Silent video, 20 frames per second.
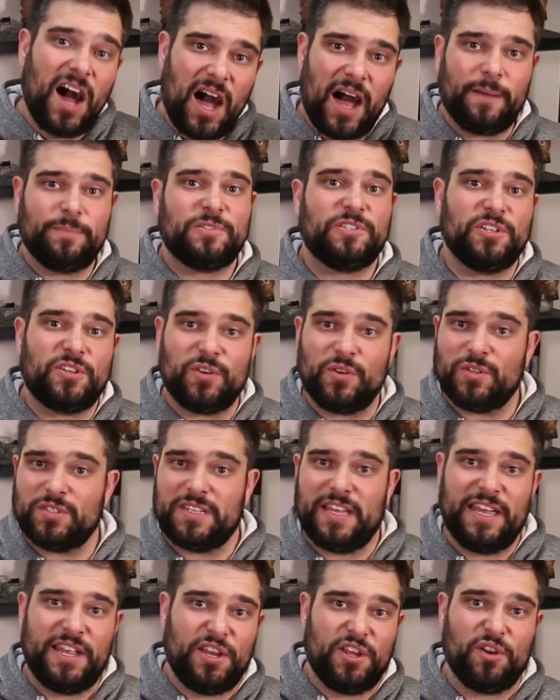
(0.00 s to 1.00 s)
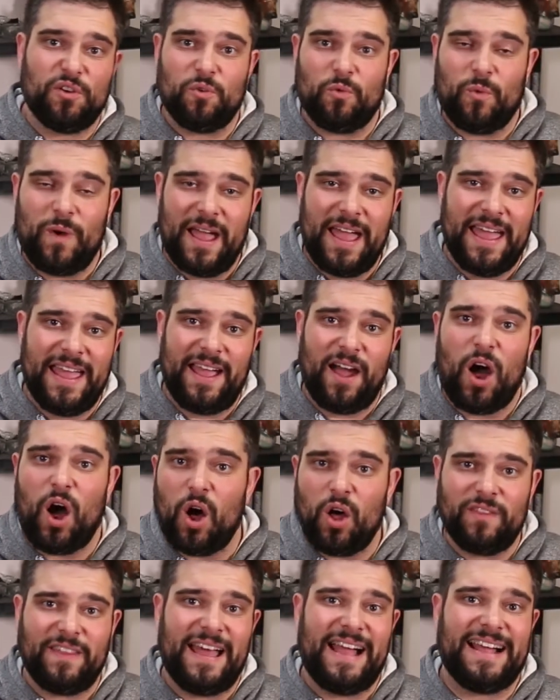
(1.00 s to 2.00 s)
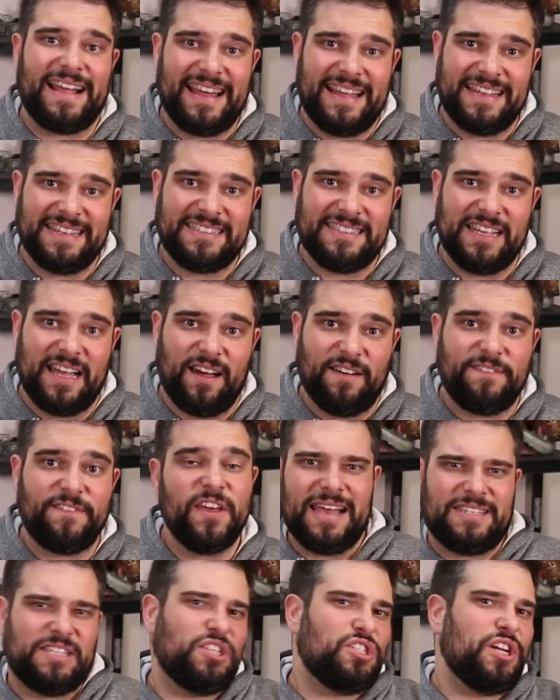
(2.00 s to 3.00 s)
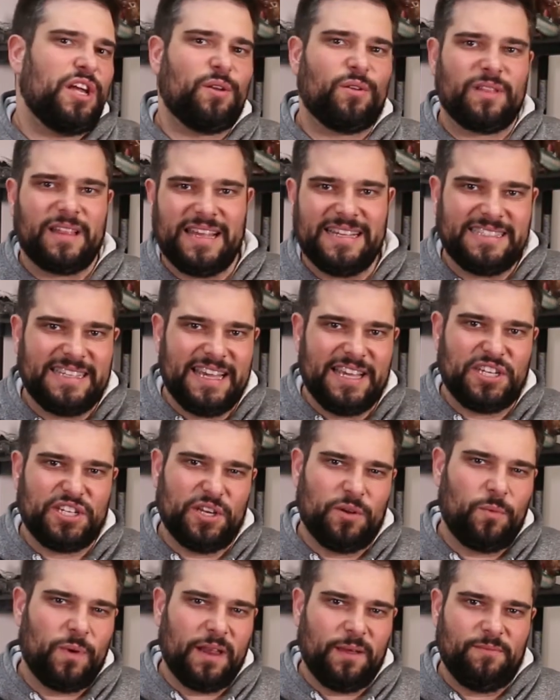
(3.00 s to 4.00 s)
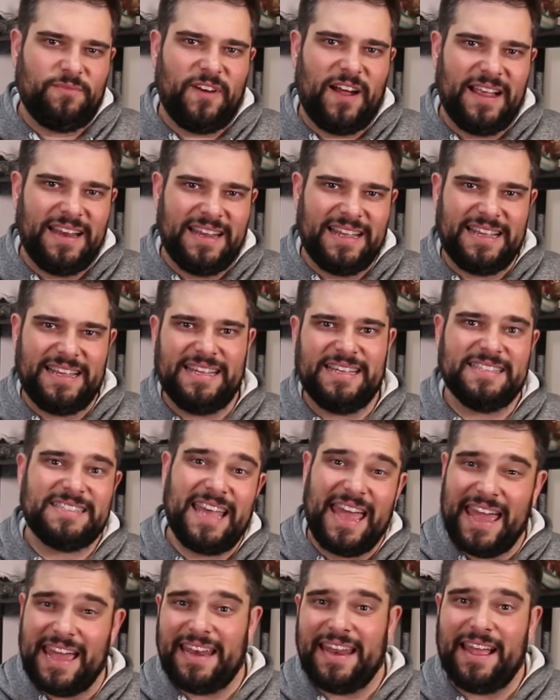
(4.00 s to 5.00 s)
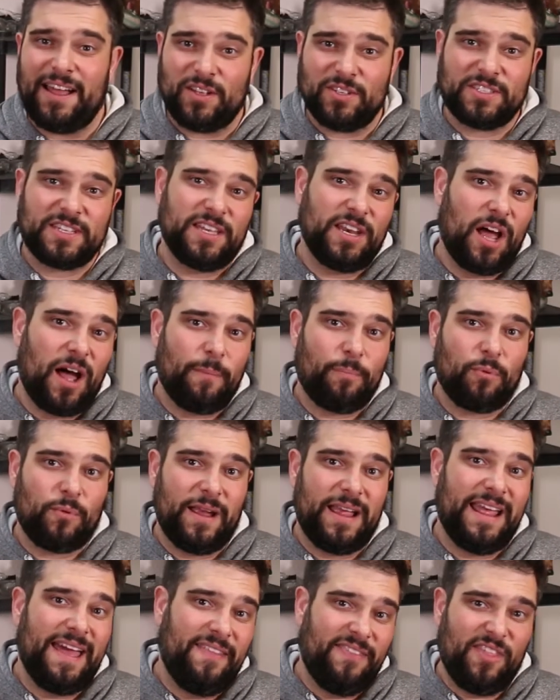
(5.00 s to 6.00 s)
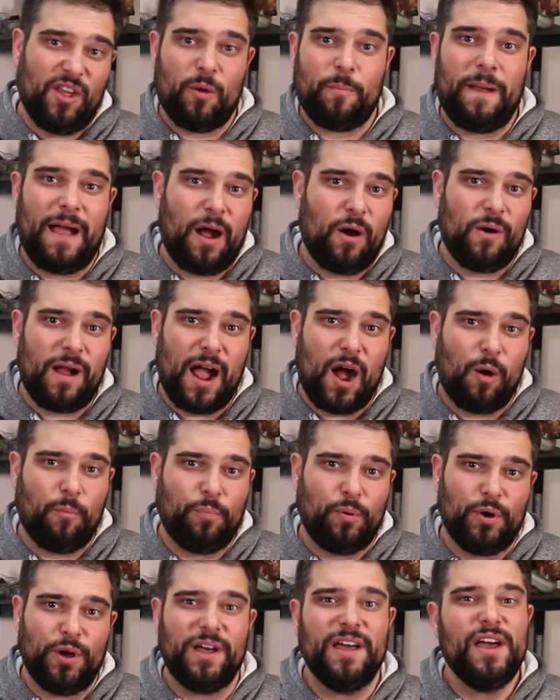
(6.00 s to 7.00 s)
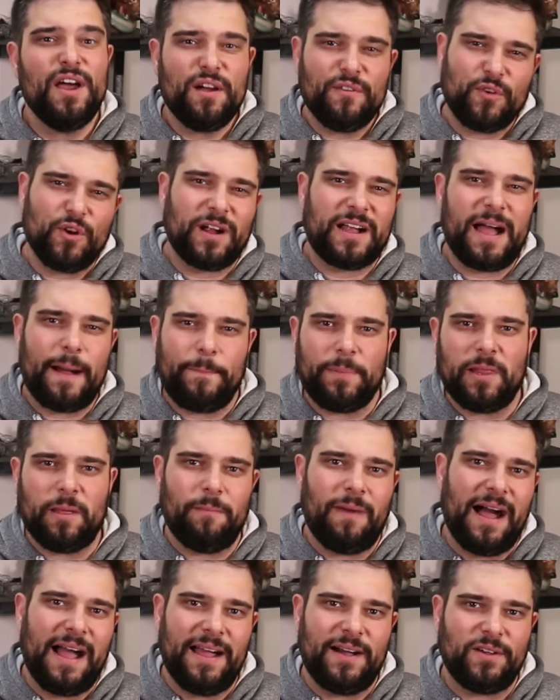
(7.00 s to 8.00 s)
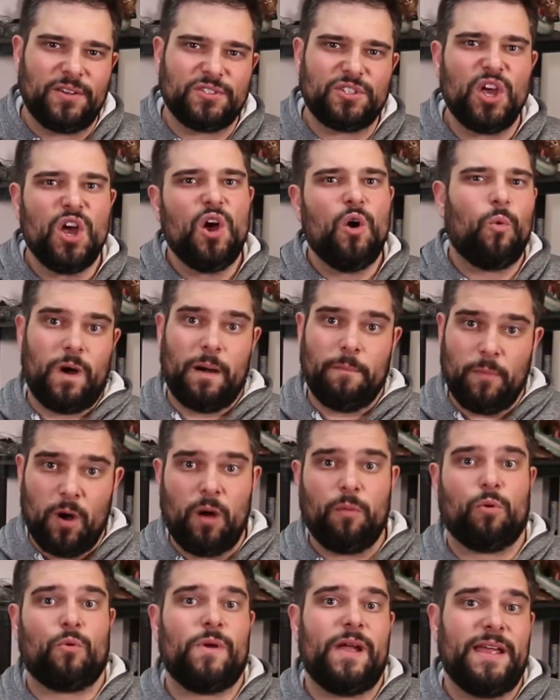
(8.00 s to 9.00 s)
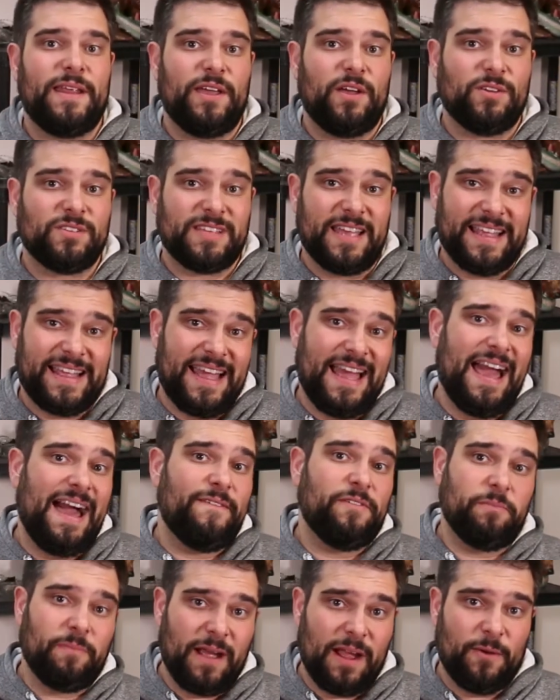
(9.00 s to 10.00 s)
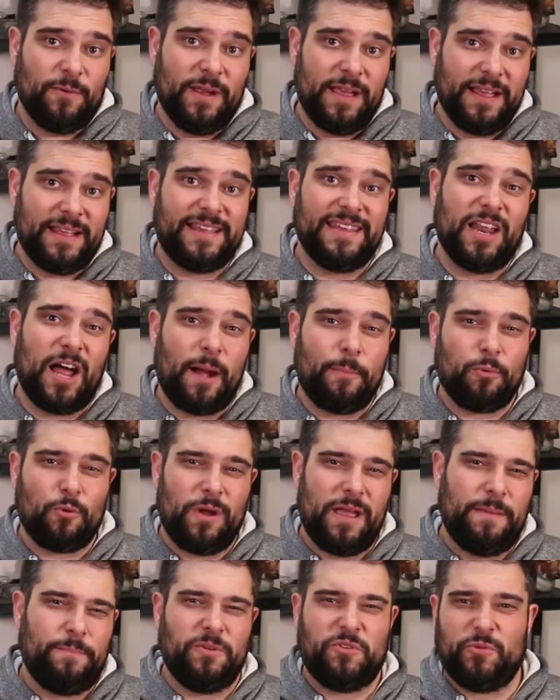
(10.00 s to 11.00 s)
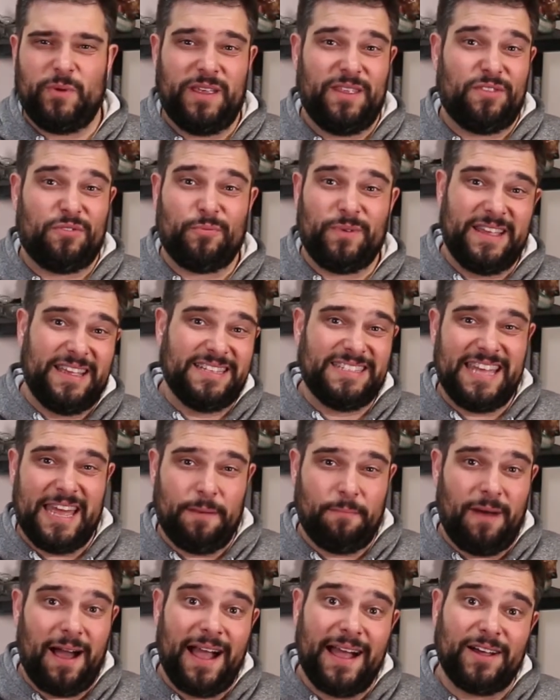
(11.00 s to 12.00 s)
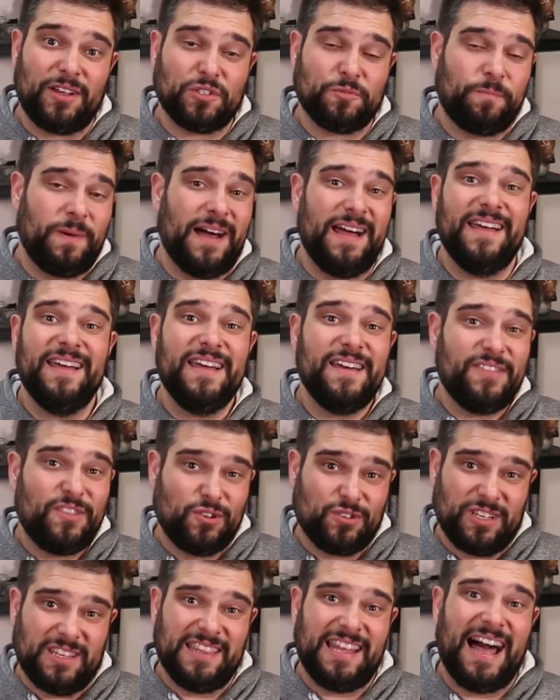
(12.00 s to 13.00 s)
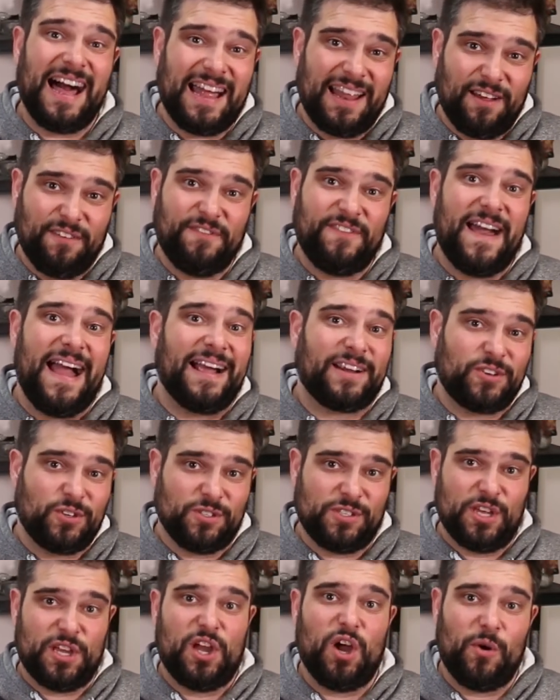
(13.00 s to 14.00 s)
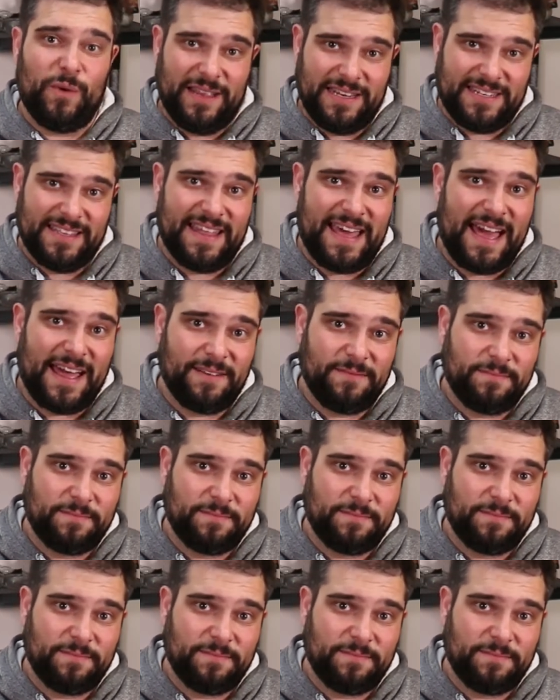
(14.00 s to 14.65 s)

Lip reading: obstacles in your way, all that kind of stuff. As a generalization, what I'm finding is handhelds can operate at their power output for a couple of miles, while mobile radios like I have in my rig can operate between 3 and 10 miles, but there's a lot of factors that go into that.